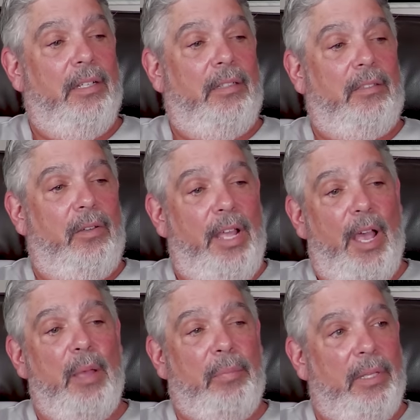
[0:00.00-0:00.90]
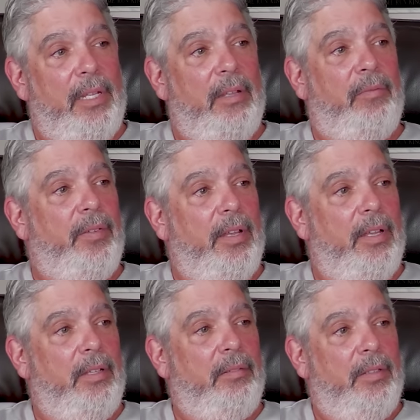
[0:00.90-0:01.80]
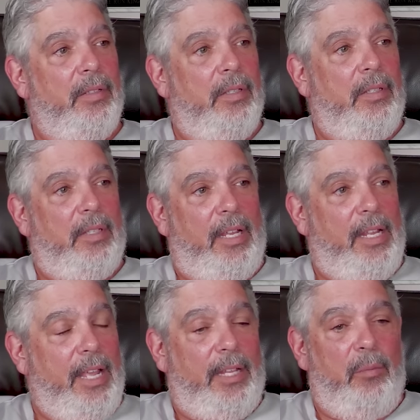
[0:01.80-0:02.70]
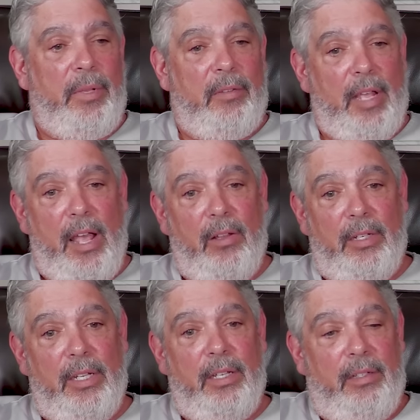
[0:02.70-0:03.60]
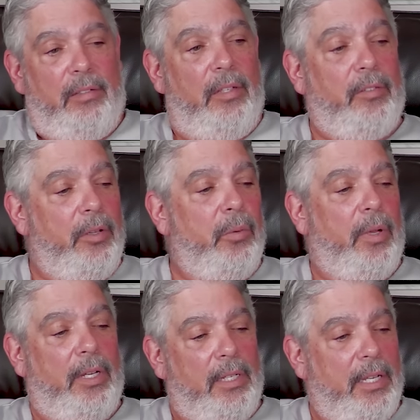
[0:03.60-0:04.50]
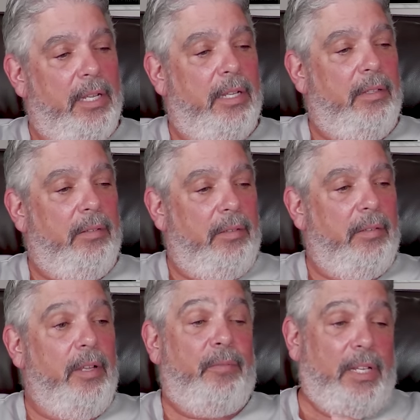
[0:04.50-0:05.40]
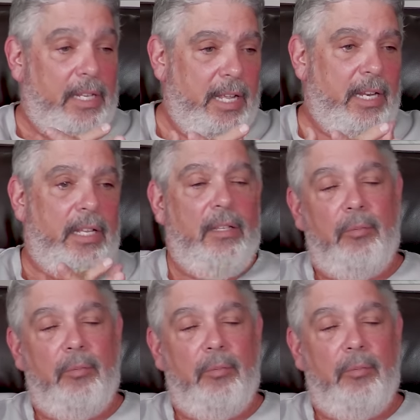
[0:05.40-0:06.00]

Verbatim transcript: so yeah i believe uh, that he had the mentality to do what he did if he did it